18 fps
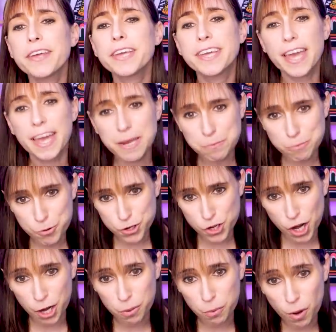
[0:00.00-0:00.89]
the game
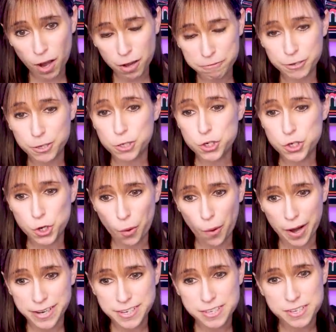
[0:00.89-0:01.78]
show of your
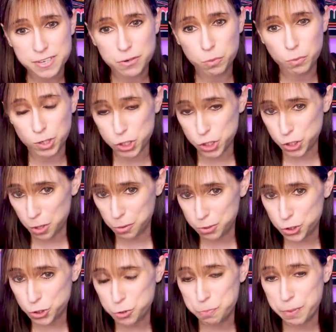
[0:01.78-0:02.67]
choice, what show
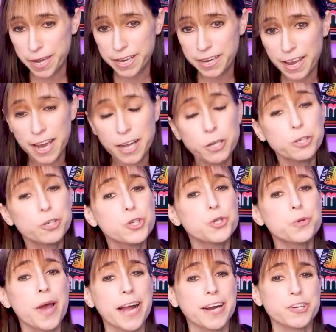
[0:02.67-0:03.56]
would you pick, and
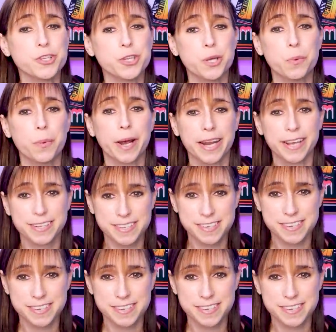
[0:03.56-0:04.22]
could you actually win it?